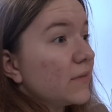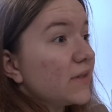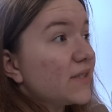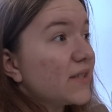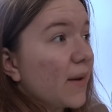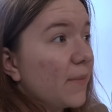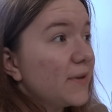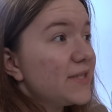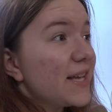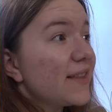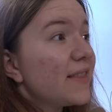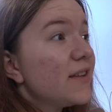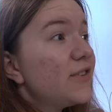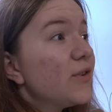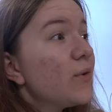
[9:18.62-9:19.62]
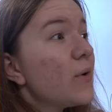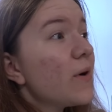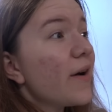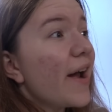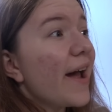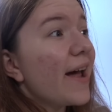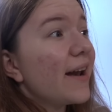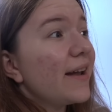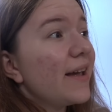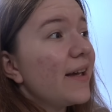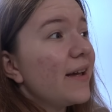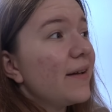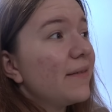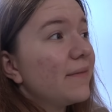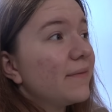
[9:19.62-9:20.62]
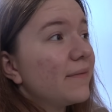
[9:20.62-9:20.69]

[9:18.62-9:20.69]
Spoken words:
Someone's at the door, Addie.